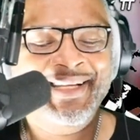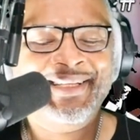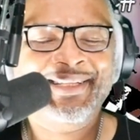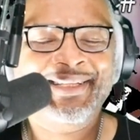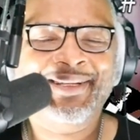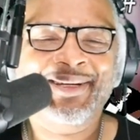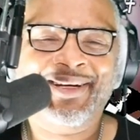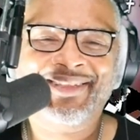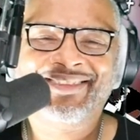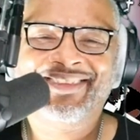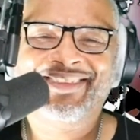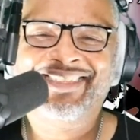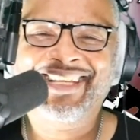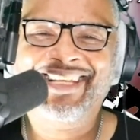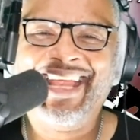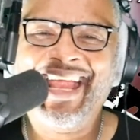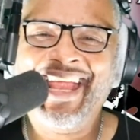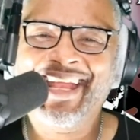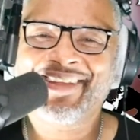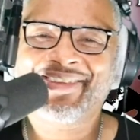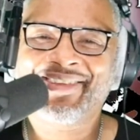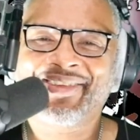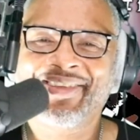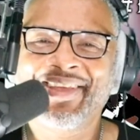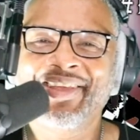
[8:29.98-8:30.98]
Your
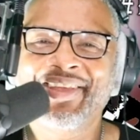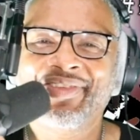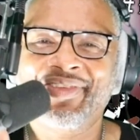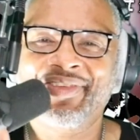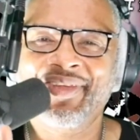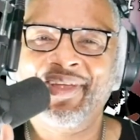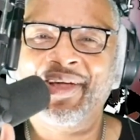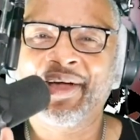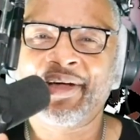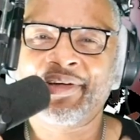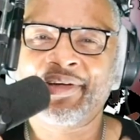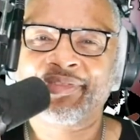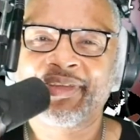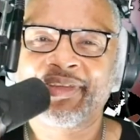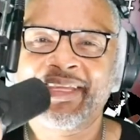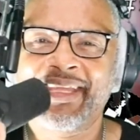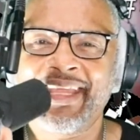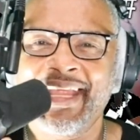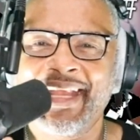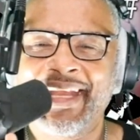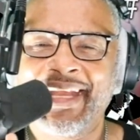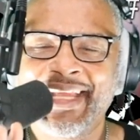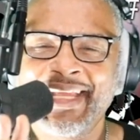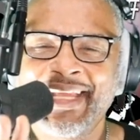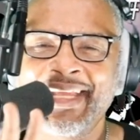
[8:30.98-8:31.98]
chances of
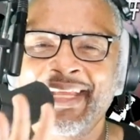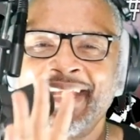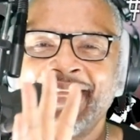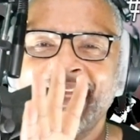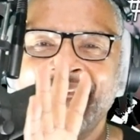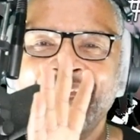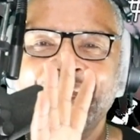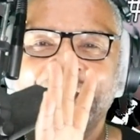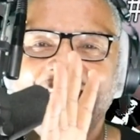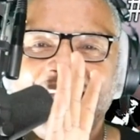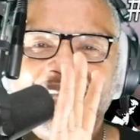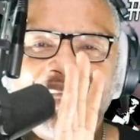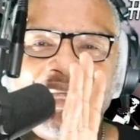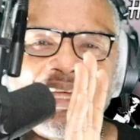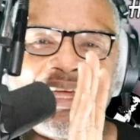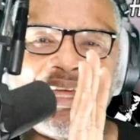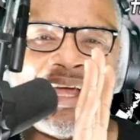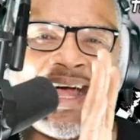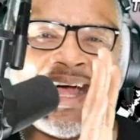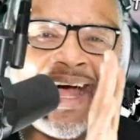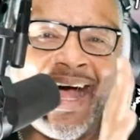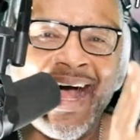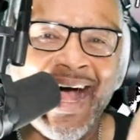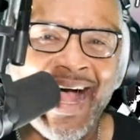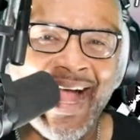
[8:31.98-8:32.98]
getting
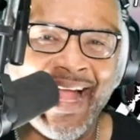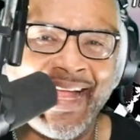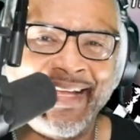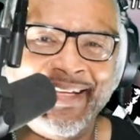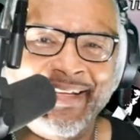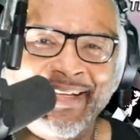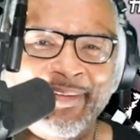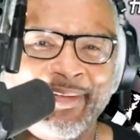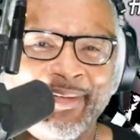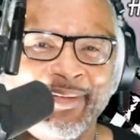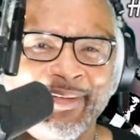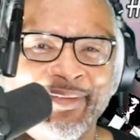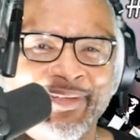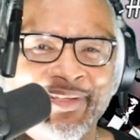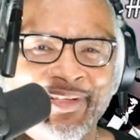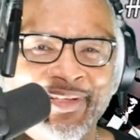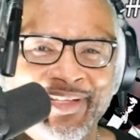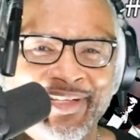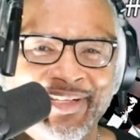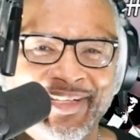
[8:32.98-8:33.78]
hired